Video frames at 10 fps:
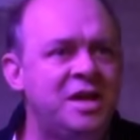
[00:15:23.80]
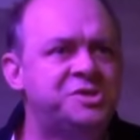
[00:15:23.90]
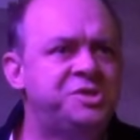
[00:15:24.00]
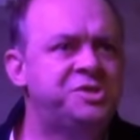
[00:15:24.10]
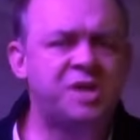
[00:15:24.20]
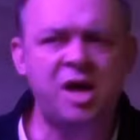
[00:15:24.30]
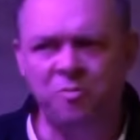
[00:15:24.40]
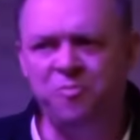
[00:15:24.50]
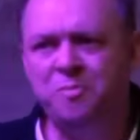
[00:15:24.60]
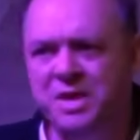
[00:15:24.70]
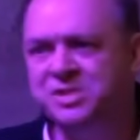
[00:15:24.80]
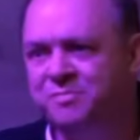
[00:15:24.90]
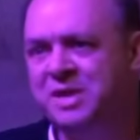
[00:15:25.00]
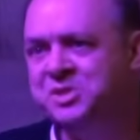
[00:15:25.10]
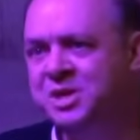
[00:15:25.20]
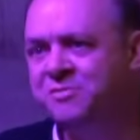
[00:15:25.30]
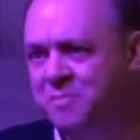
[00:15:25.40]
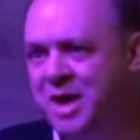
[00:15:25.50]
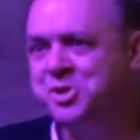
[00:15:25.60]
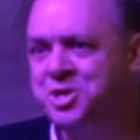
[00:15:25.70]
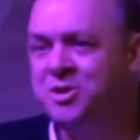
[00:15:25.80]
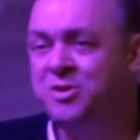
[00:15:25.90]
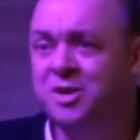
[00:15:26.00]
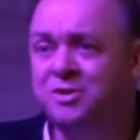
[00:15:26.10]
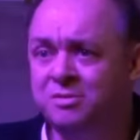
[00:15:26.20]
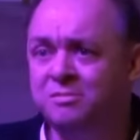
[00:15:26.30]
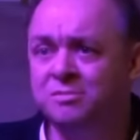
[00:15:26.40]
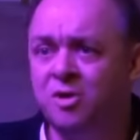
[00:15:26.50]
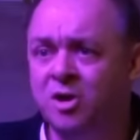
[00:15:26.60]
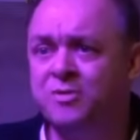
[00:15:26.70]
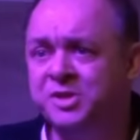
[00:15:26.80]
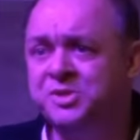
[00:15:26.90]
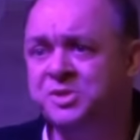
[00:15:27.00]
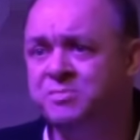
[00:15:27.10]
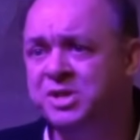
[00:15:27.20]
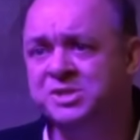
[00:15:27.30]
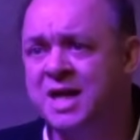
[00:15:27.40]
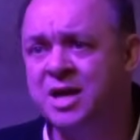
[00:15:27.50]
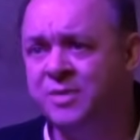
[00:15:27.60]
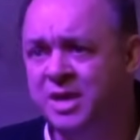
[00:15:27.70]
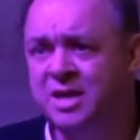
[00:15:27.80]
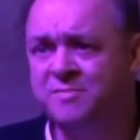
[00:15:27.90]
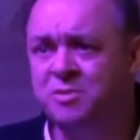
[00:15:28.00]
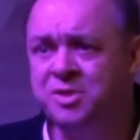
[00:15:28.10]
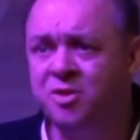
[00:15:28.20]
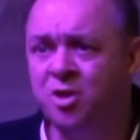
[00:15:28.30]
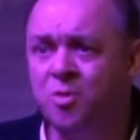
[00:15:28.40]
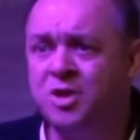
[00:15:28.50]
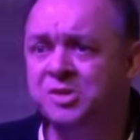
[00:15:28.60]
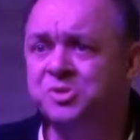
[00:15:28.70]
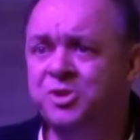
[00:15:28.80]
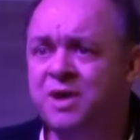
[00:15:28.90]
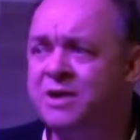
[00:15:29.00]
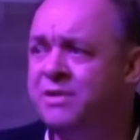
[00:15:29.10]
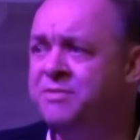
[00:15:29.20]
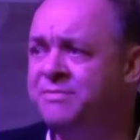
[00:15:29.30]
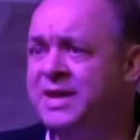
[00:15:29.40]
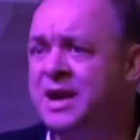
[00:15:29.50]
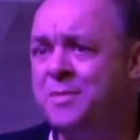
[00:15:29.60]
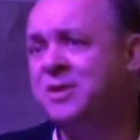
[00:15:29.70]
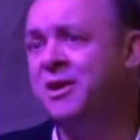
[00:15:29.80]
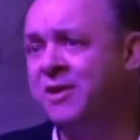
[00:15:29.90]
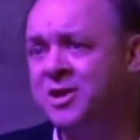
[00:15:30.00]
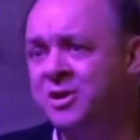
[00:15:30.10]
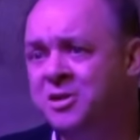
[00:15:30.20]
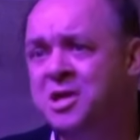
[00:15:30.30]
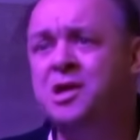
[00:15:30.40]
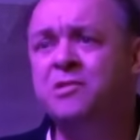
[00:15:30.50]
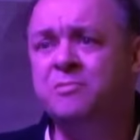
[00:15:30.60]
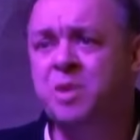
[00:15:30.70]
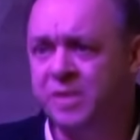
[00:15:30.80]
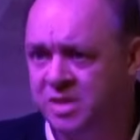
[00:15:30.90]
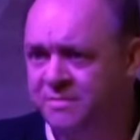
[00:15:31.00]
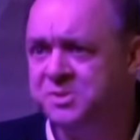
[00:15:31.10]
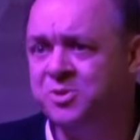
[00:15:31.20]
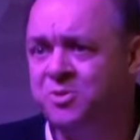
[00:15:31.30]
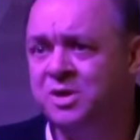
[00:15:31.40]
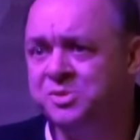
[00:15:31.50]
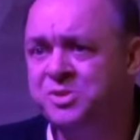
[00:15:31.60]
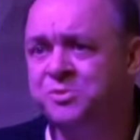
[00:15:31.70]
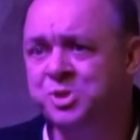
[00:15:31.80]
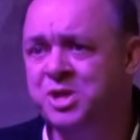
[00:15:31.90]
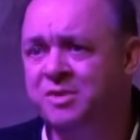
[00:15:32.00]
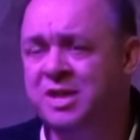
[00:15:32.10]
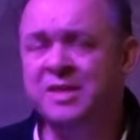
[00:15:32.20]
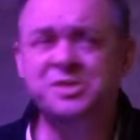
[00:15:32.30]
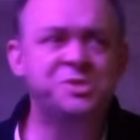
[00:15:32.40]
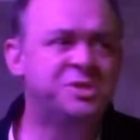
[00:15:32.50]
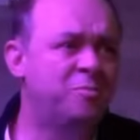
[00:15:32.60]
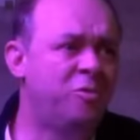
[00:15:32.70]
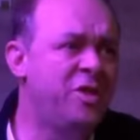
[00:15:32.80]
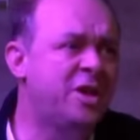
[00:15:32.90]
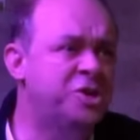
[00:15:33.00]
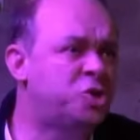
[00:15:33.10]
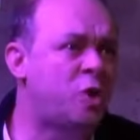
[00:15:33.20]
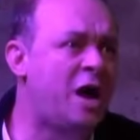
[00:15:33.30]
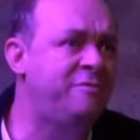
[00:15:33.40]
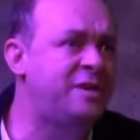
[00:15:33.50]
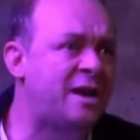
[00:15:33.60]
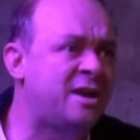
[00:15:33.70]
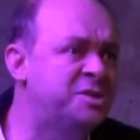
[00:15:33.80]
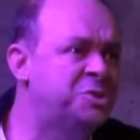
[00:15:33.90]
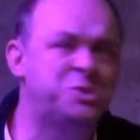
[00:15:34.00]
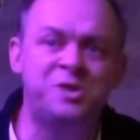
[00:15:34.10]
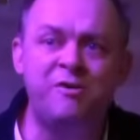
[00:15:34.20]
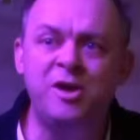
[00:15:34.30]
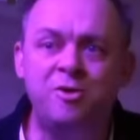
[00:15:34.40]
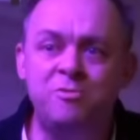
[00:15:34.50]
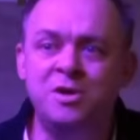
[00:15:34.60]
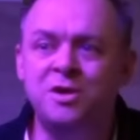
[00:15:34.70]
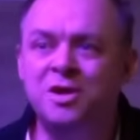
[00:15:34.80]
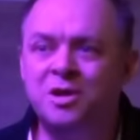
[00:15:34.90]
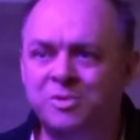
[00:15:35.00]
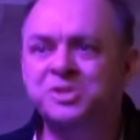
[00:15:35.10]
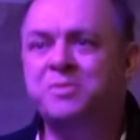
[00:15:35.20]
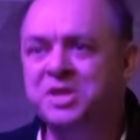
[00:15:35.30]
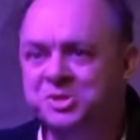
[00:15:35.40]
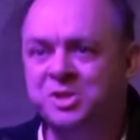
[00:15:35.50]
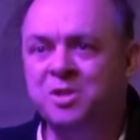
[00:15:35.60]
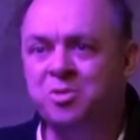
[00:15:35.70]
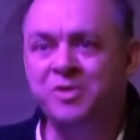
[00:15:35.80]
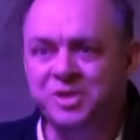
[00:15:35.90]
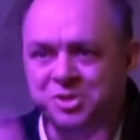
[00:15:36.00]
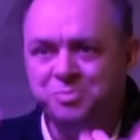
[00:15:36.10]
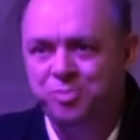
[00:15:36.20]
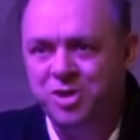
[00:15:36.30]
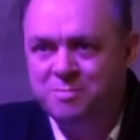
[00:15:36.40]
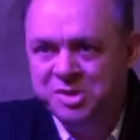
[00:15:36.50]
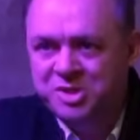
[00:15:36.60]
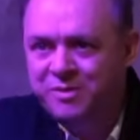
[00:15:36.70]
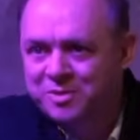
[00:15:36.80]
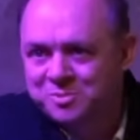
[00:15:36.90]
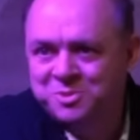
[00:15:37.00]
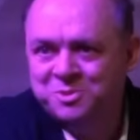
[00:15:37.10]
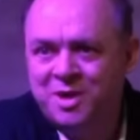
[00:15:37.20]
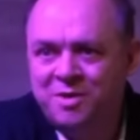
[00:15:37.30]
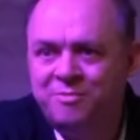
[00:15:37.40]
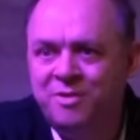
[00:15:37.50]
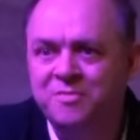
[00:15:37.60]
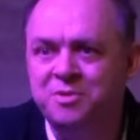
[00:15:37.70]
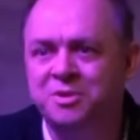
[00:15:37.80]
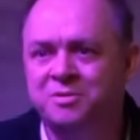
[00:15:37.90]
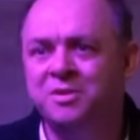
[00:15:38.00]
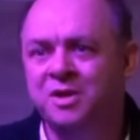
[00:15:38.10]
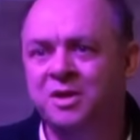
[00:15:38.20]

Yes, this is a helpful piece of basic information in art criticism, but it's not going to give you what the artwork is. You're not going to find out about Guernica from knowing the physical constitution of it, unless in some really contrived Dadaist scenario where somebody is deliberately just putting materials out in front of you and